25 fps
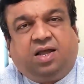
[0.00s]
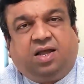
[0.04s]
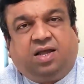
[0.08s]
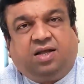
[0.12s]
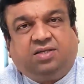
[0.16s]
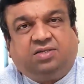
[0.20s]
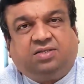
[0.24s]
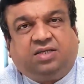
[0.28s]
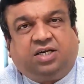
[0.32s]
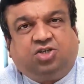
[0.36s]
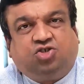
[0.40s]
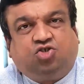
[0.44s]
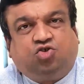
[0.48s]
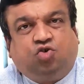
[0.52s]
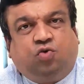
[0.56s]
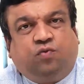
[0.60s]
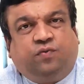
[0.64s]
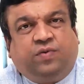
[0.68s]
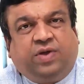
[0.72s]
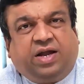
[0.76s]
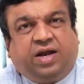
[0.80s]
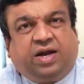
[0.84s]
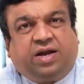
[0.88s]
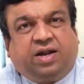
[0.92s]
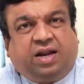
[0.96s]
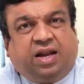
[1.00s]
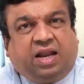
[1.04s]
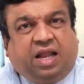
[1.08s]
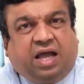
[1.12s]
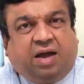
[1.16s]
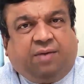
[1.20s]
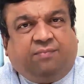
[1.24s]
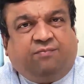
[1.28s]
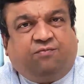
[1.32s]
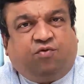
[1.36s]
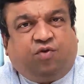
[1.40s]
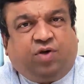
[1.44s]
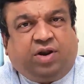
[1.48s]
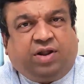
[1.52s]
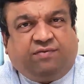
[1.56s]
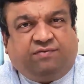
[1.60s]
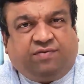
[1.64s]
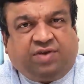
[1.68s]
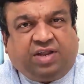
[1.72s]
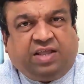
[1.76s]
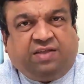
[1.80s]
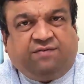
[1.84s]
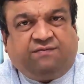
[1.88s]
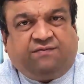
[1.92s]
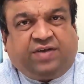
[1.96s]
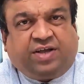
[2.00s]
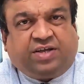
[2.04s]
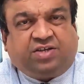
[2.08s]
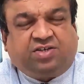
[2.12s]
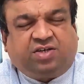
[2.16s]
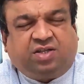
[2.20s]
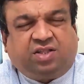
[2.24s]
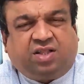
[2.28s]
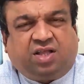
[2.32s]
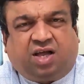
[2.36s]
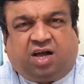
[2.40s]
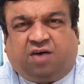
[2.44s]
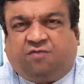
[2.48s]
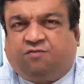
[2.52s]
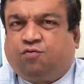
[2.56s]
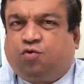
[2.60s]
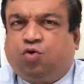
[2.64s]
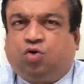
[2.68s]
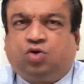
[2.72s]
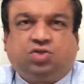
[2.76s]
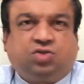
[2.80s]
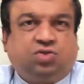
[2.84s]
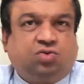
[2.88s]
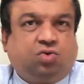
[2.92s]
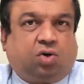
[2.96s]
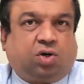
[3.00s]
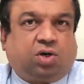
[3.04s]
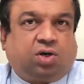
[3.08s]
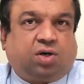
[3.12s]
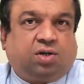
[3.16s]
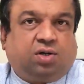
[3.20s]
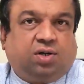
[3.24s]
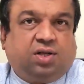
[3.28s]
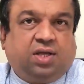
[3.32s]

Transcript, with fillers: is that should we get alarmed for every infection? Of course not.